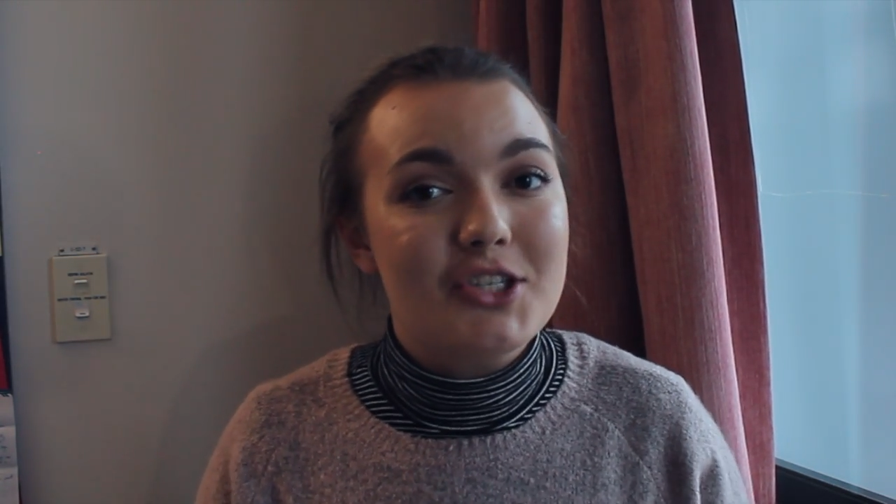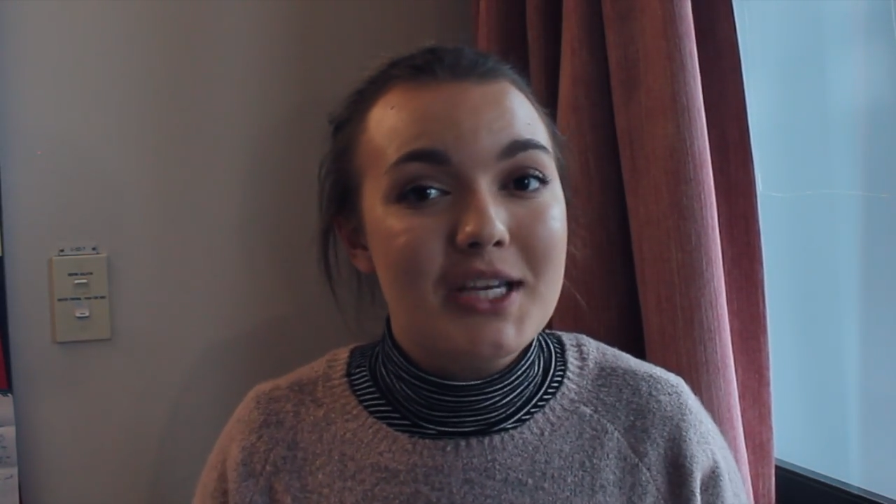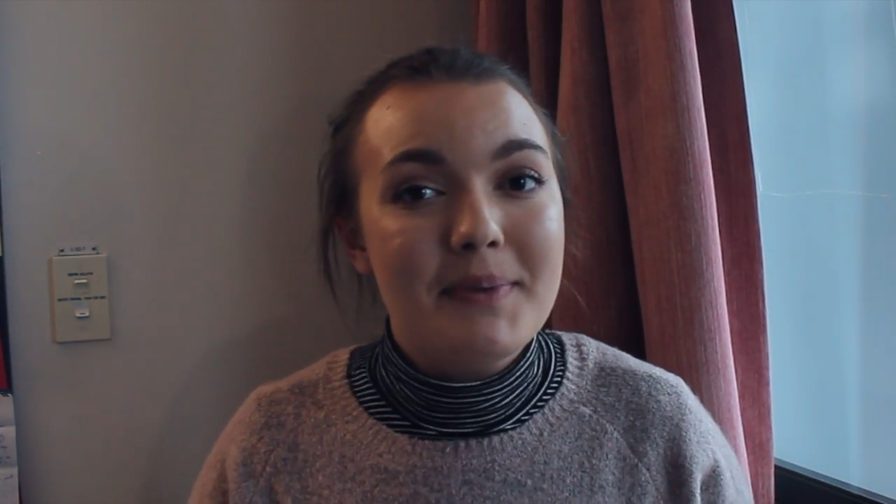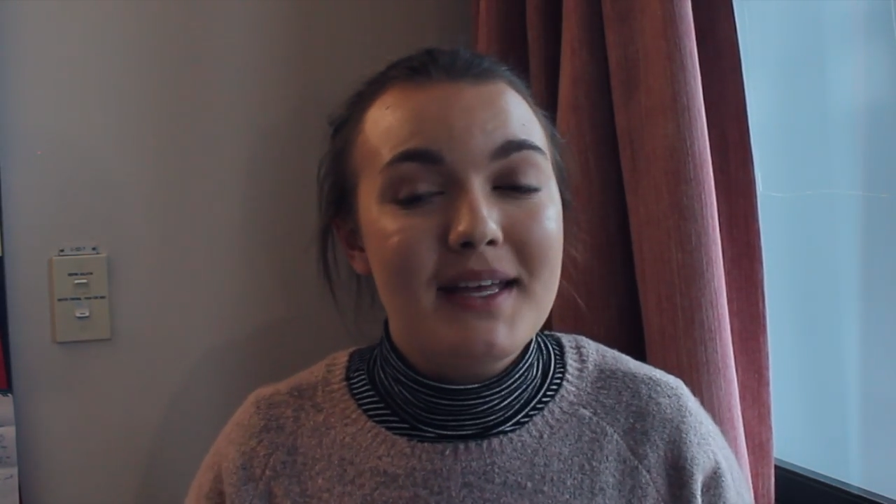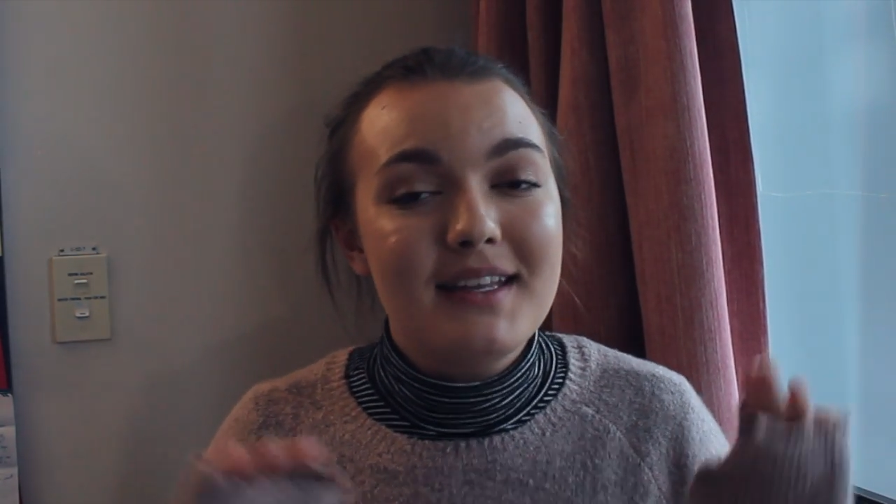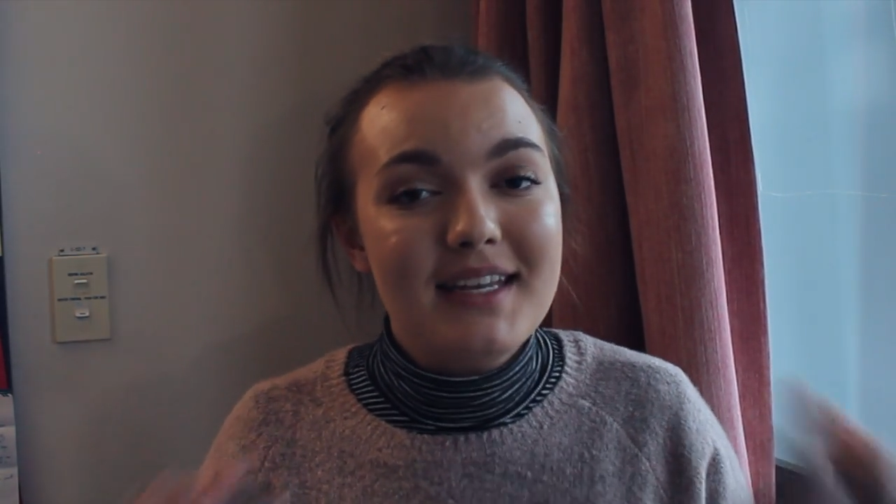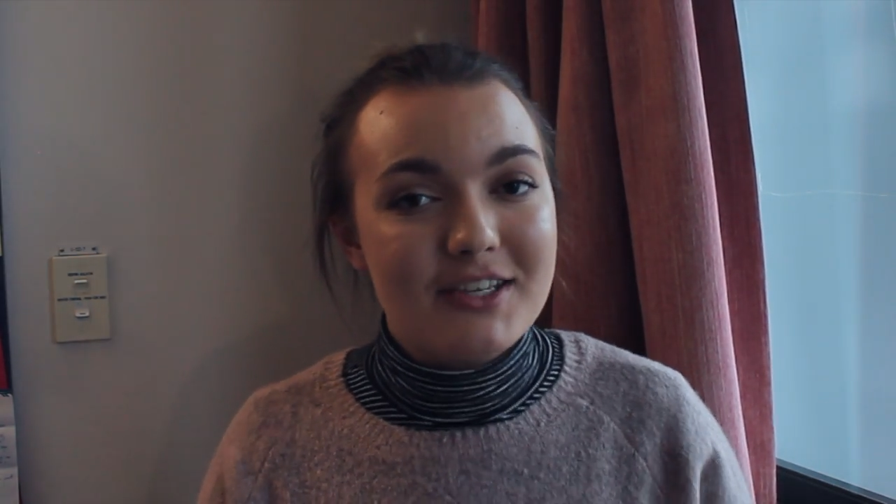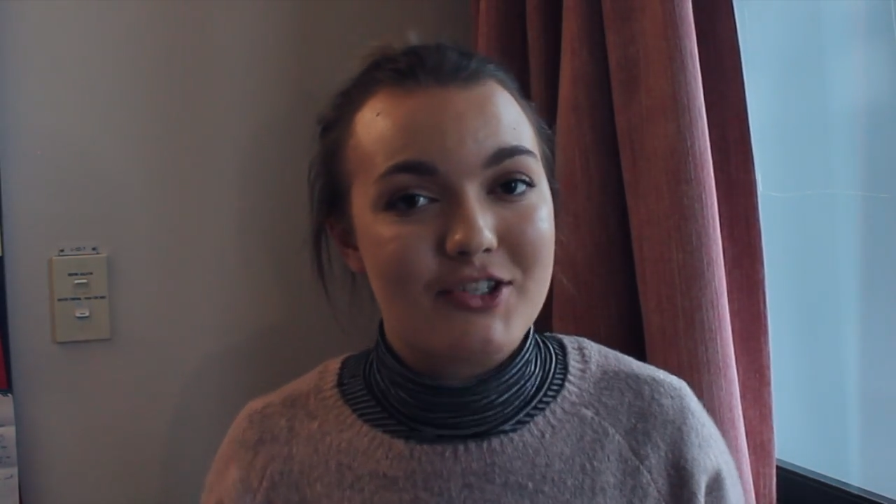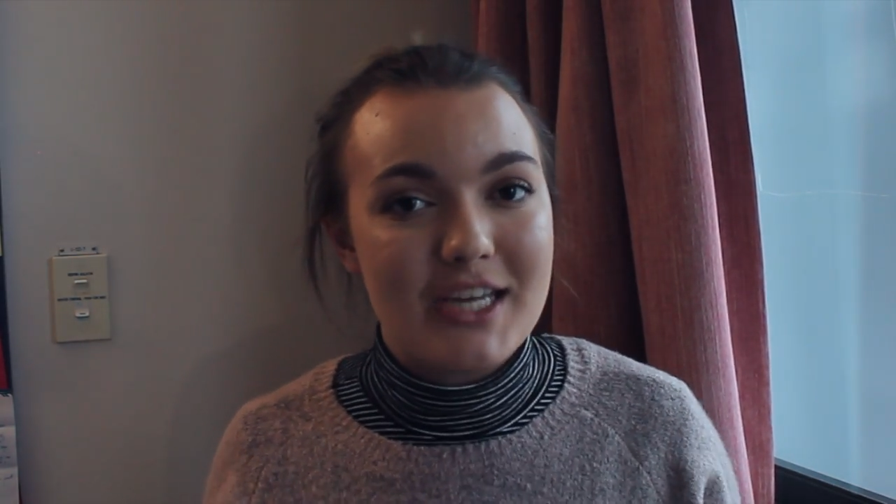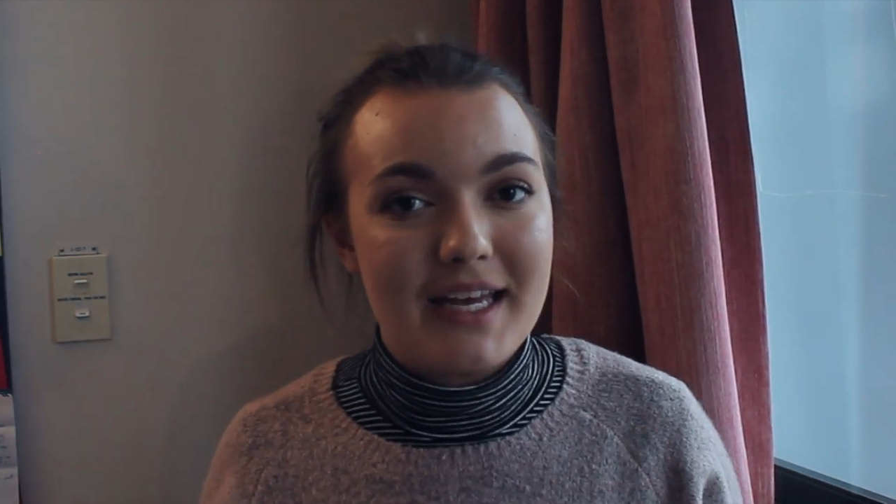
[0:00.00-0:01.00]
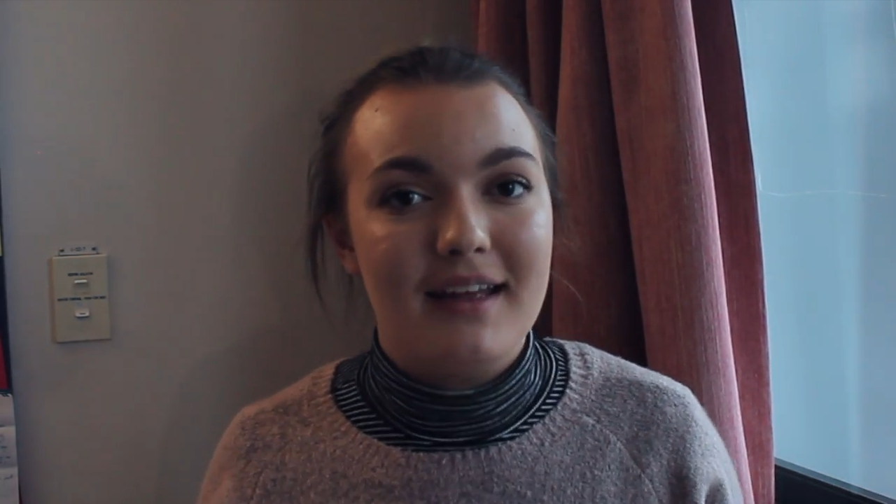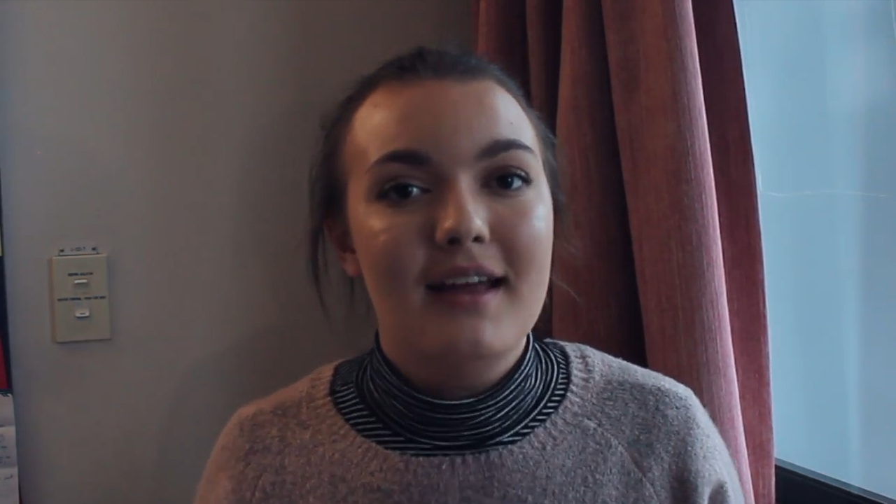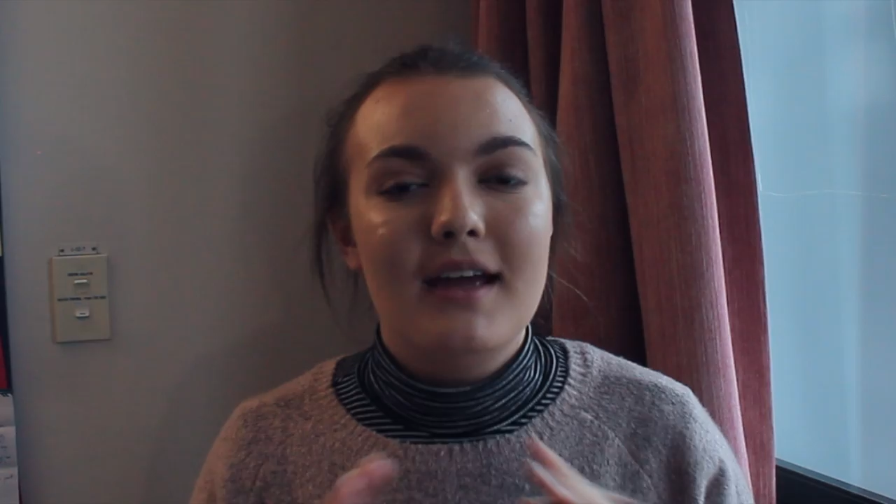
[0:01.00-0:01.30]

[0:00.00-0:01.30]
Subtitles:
cheaper next year.